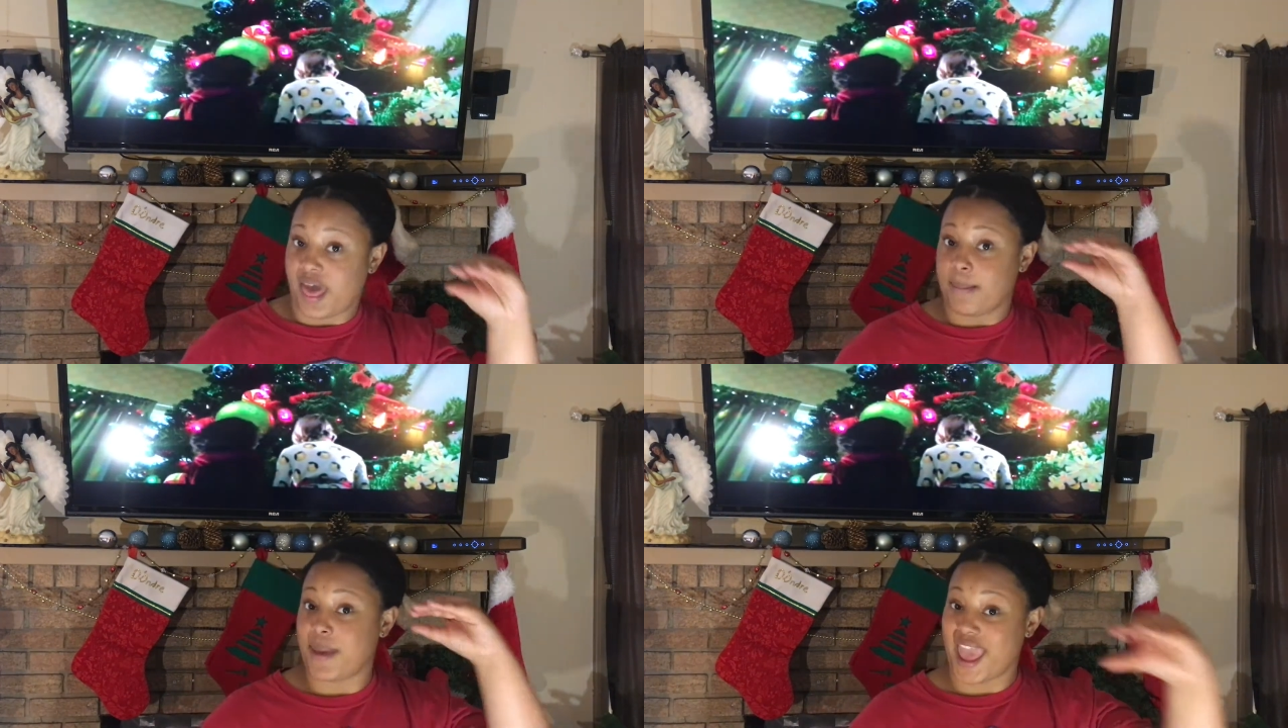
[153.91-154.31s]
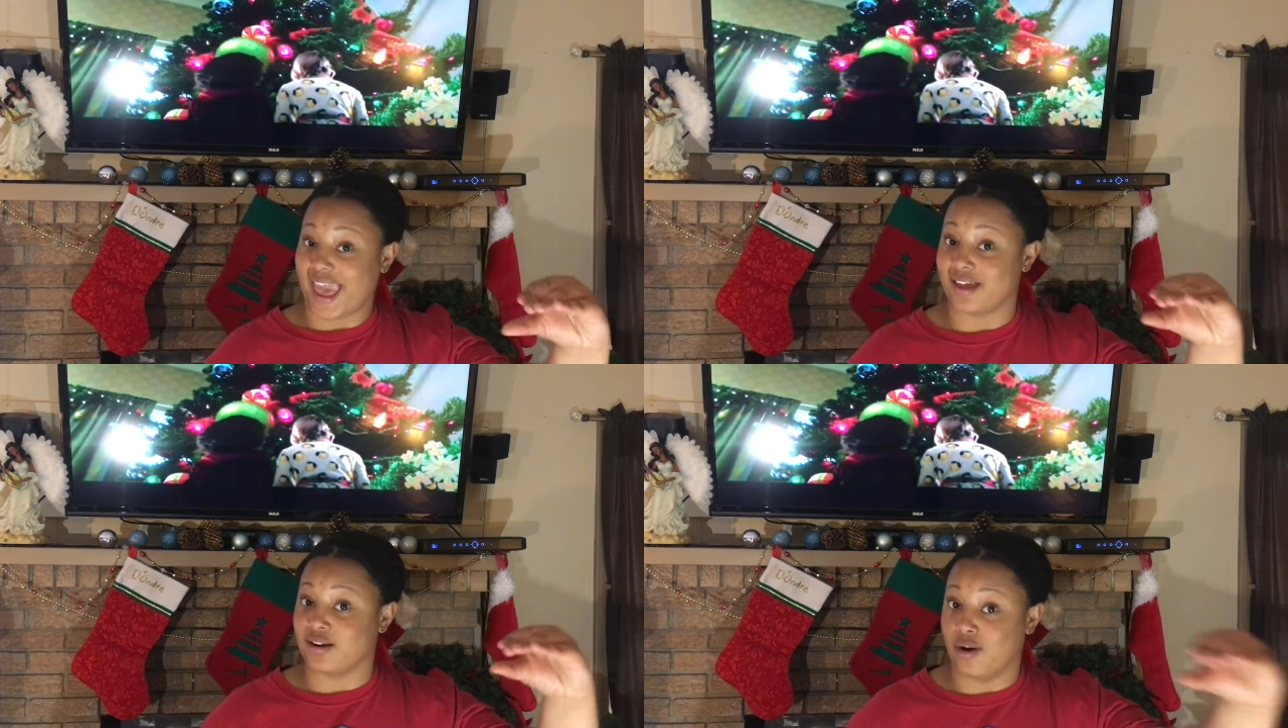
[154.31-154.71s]
that
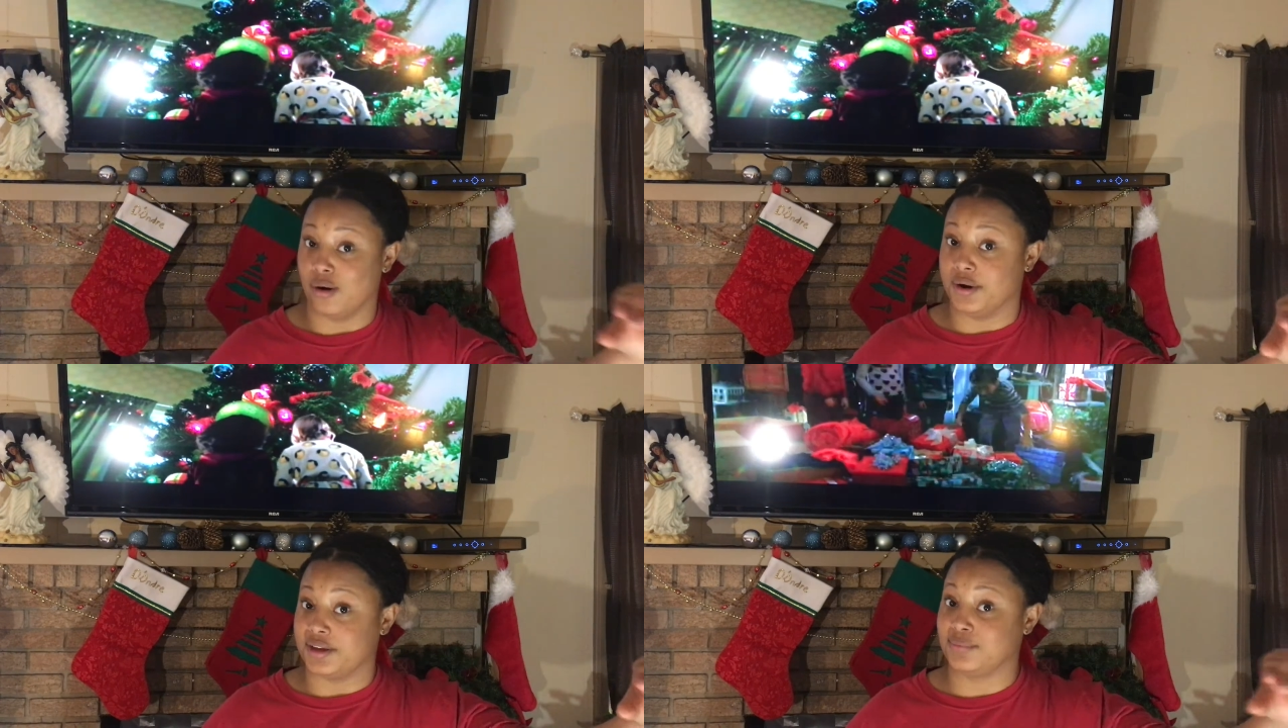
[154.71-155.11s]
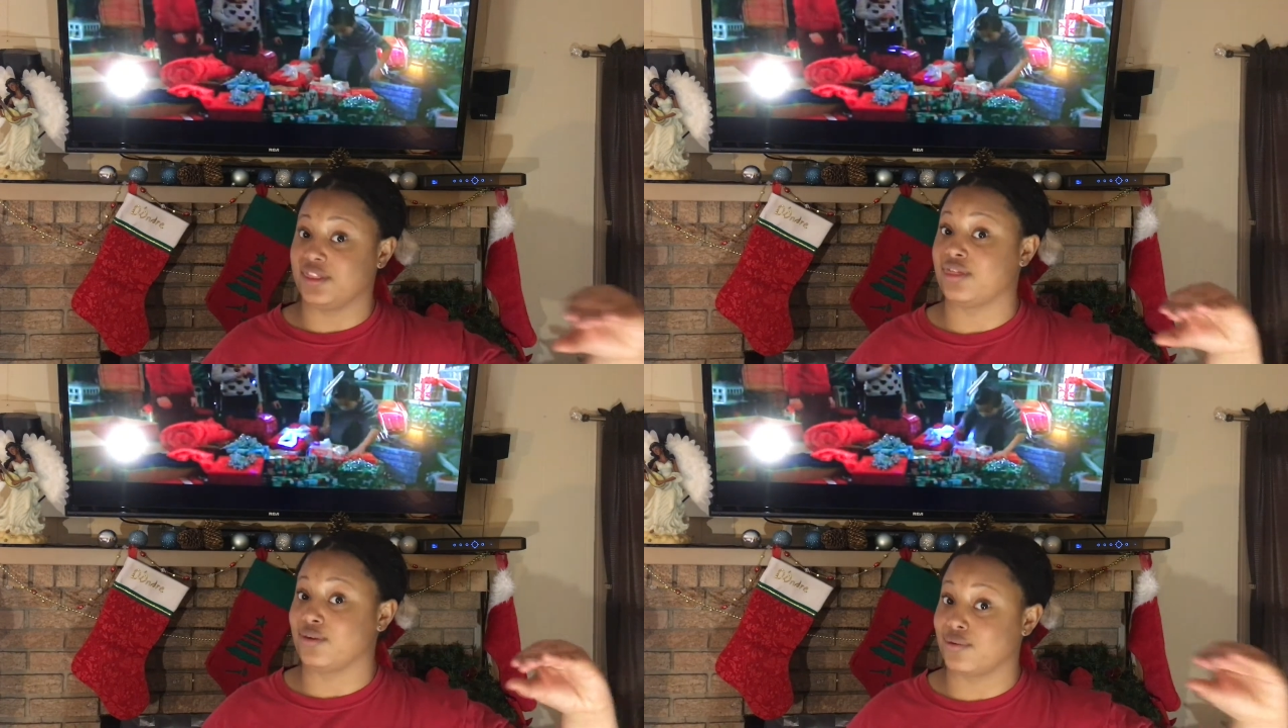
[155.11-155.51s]
pan on
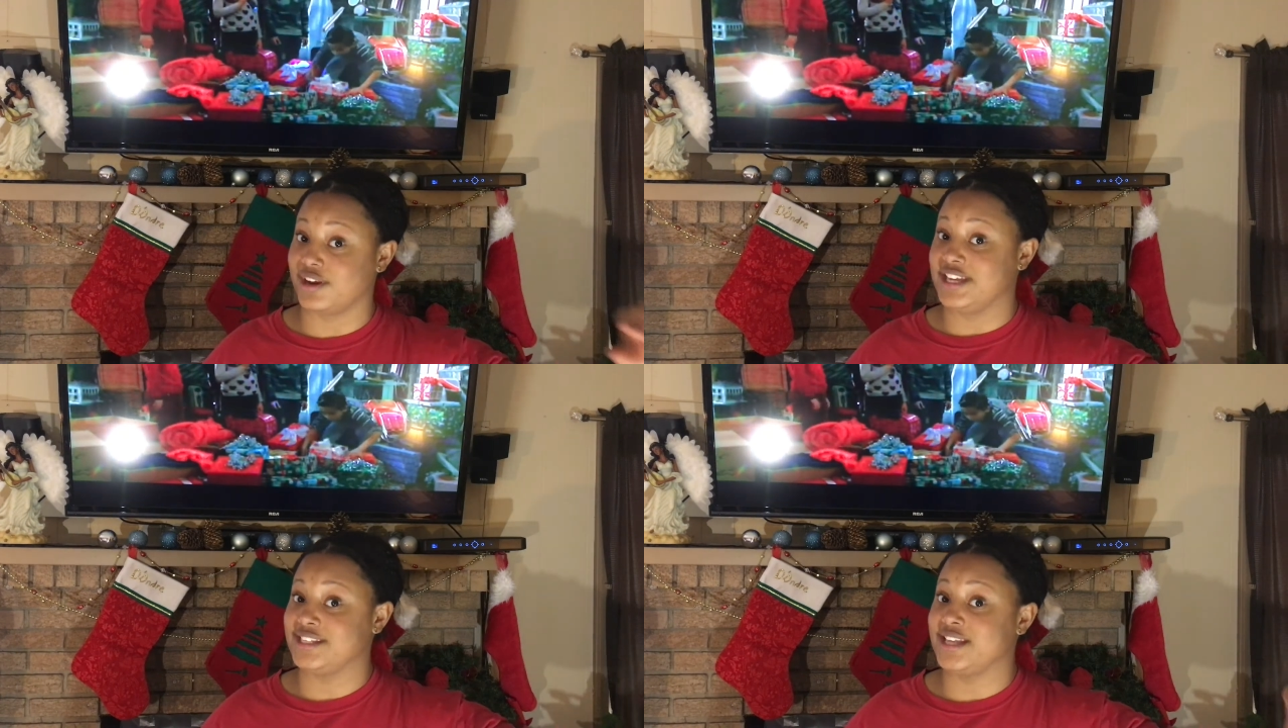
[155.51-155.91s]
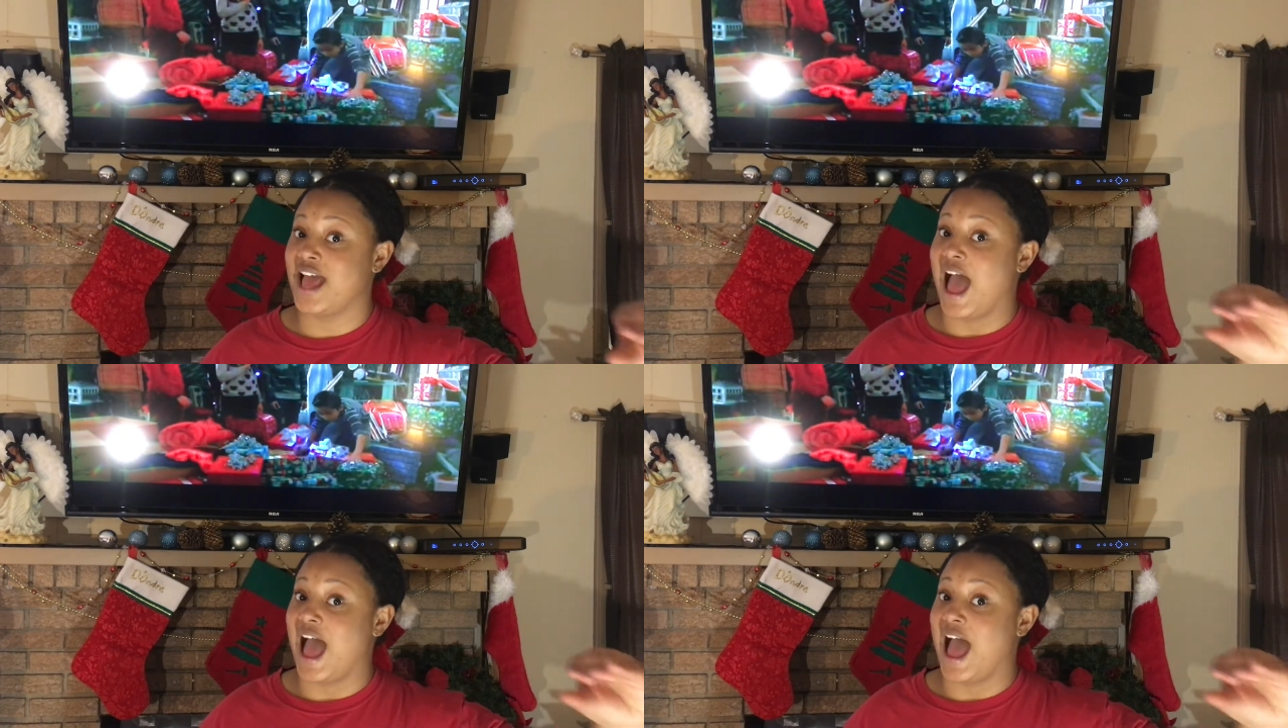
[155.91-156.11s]
with the grease